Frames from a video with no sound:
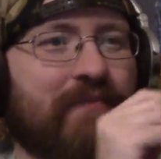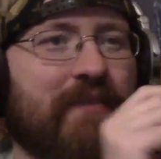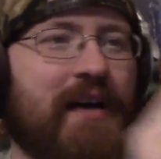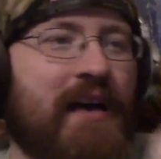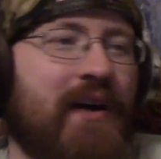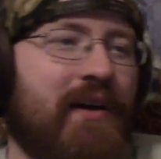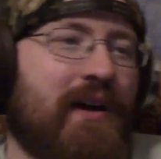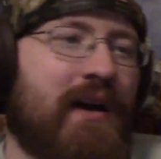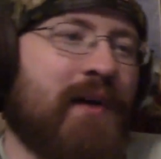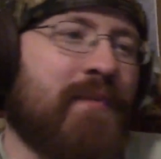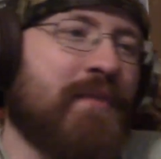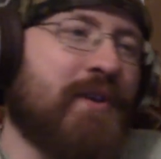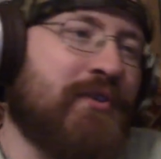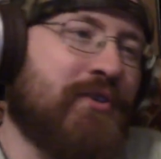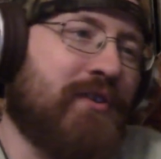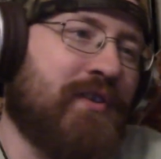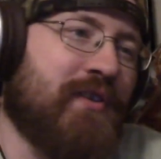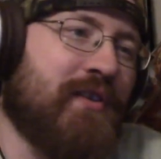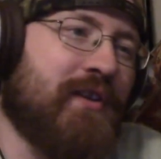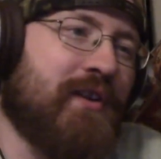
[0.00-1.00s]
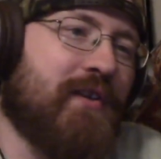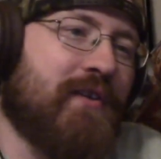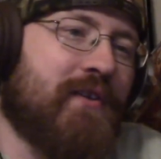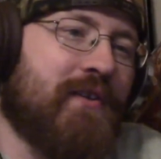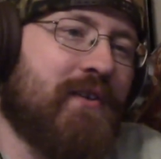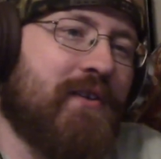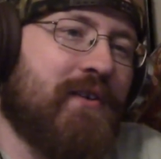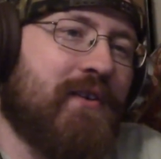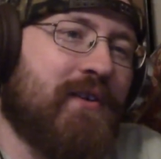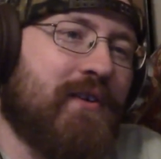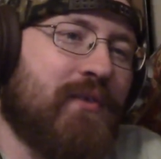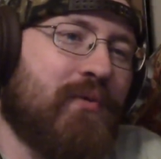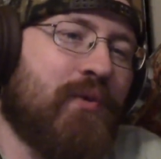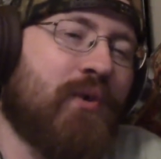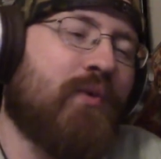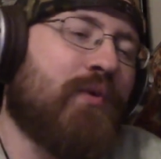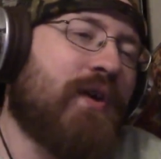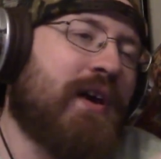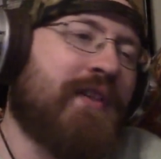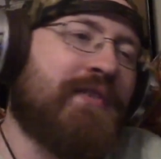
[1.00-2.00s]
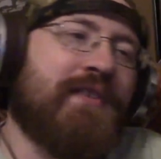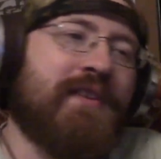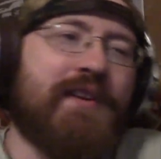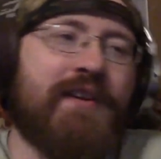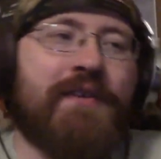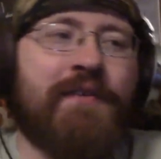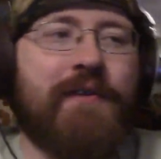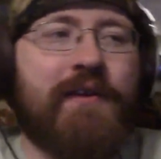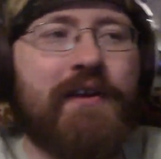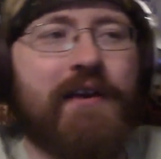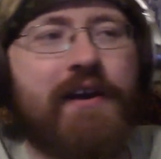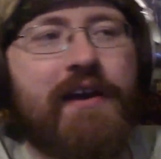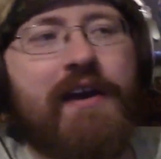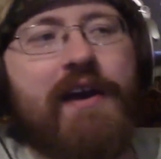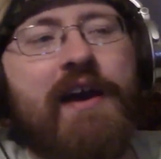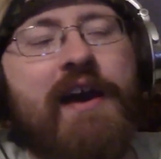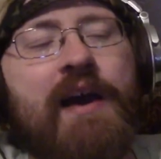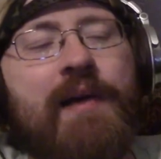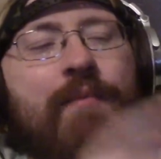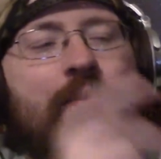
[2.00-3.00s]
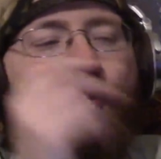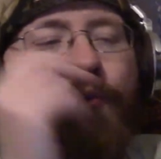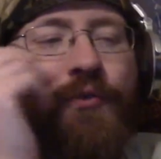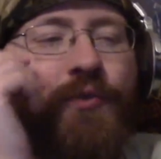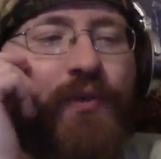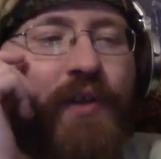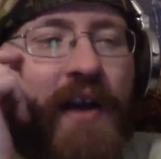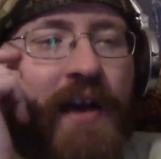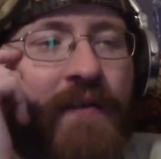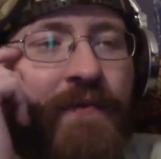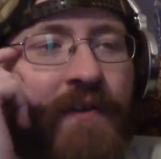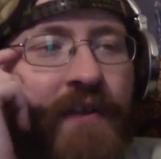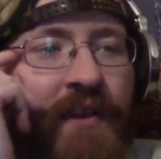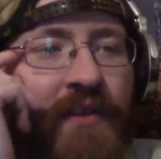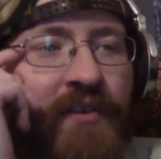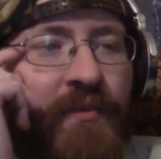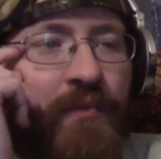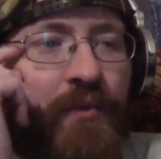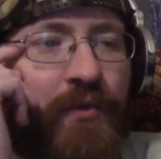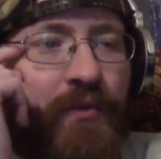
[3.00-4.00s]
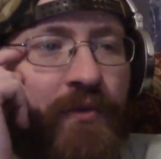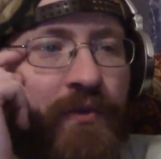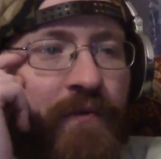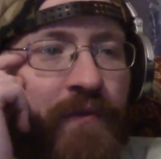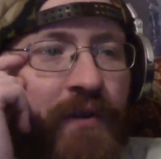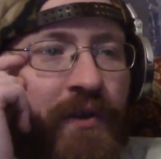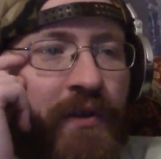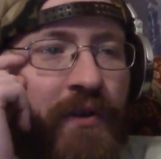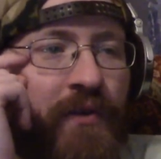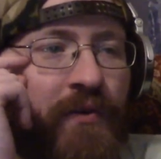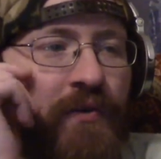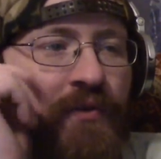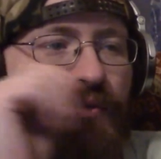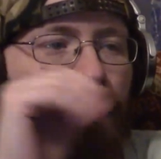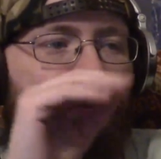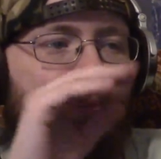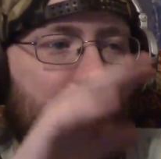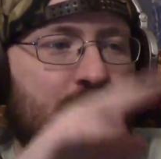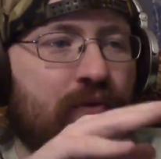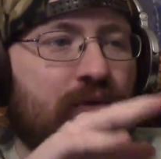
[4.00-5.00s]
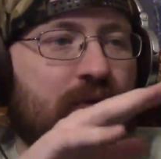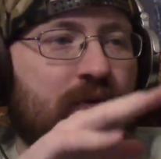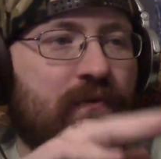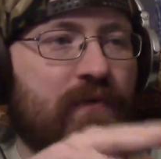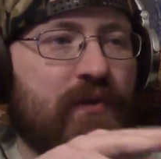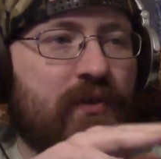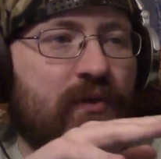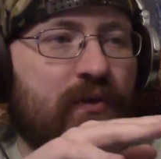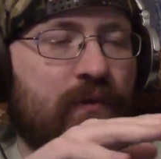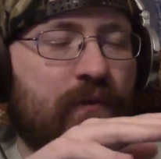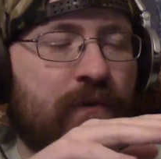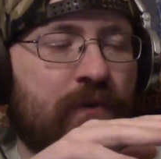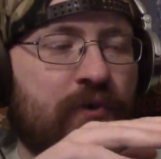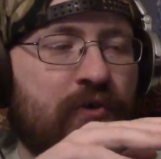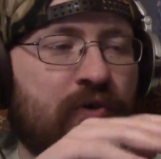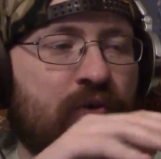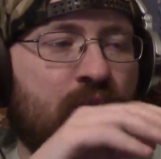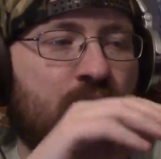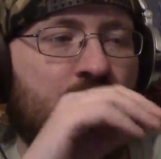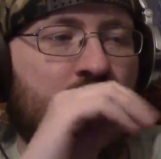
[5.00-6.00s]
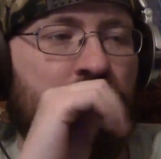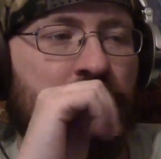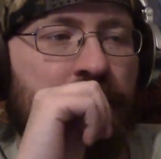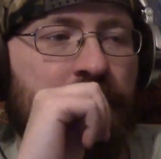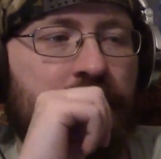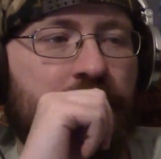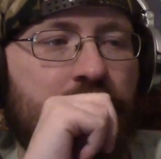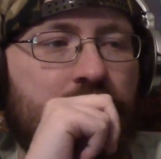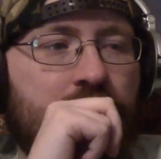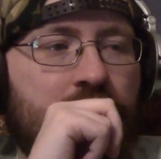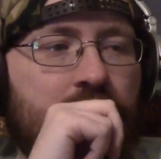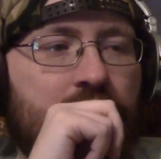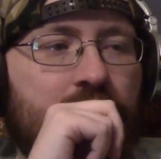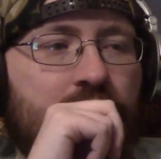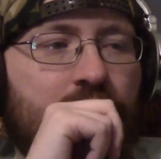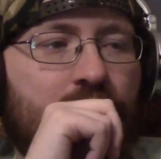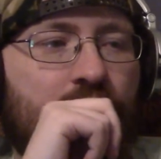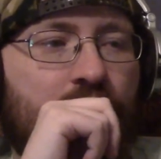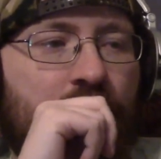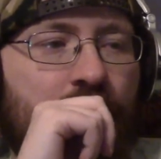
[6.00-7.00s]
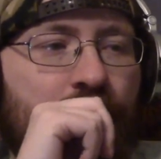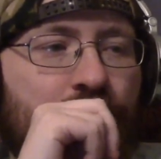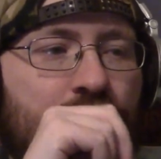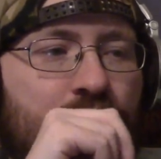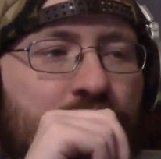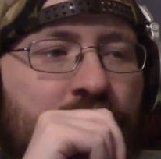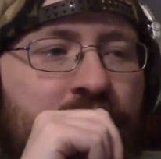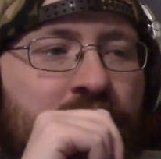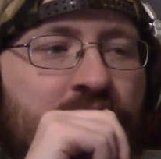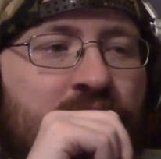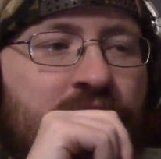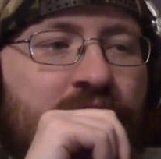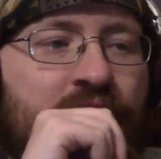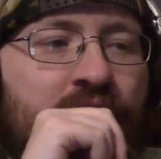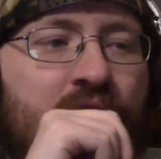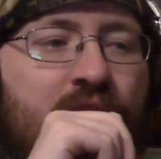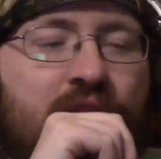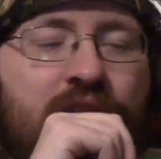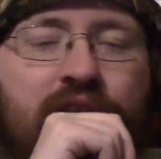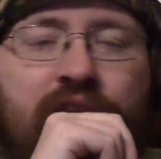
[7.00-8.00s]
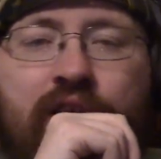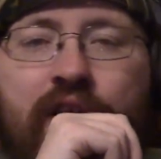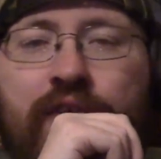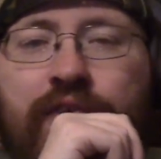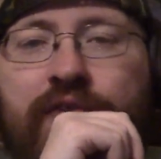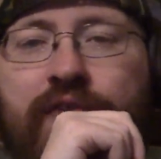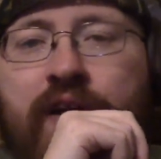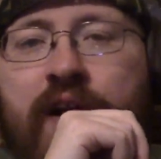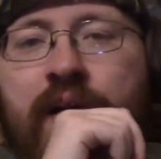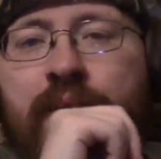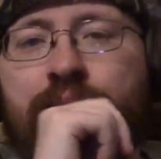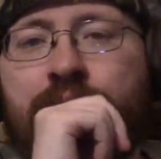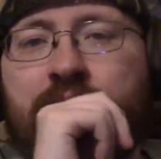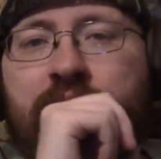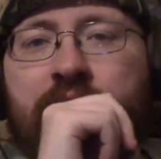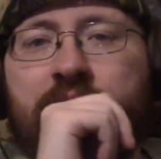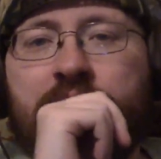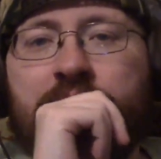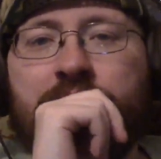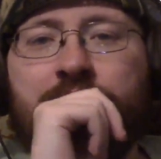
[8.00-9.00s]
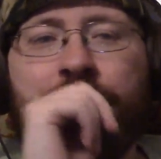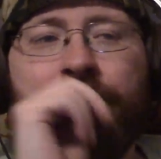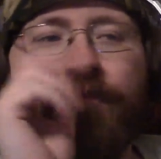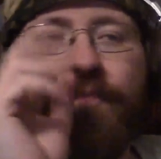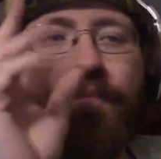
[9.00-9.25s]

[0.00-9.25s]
Uh, I'll bet you later well, we're at the end. I'm also laughing at the music video. It's the music video official one, uh, Brooks and Dunn's Honky Tonk Stomp, because